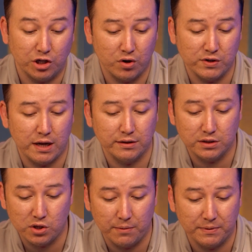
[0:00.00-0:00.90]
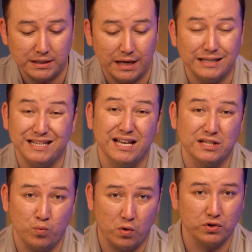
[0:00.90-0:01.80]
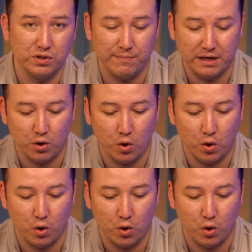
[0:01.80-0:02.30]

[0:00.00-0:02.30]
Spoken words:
cross out the topic that he doesn't want to debate